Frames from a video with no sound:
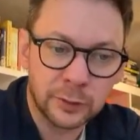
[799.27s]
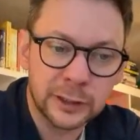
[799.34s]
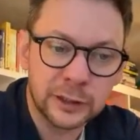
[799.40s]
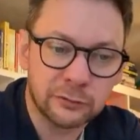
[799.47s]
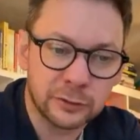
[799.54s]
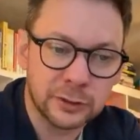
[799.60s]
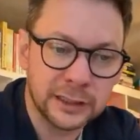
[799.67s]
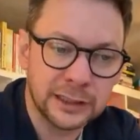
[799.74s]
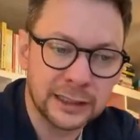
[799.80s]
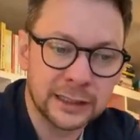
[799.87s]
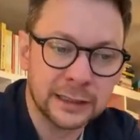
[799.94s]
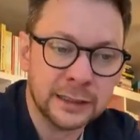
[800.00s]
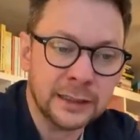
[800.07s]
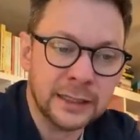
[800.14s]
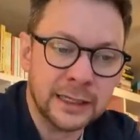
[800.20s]
intriguing
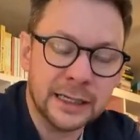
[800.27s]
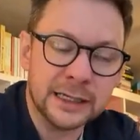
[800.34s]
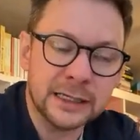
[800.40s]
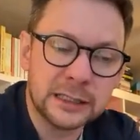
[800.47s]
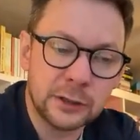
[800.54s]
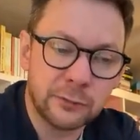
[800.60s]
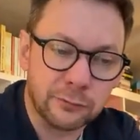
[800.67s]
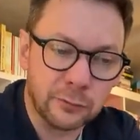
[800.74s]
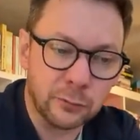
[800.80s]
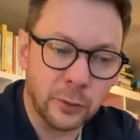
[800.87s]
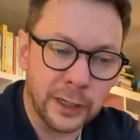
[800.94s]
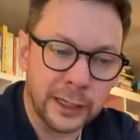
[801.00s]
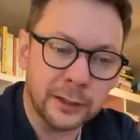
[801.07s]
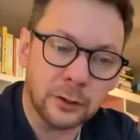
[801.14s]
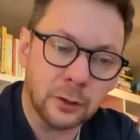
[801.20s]
in a different way.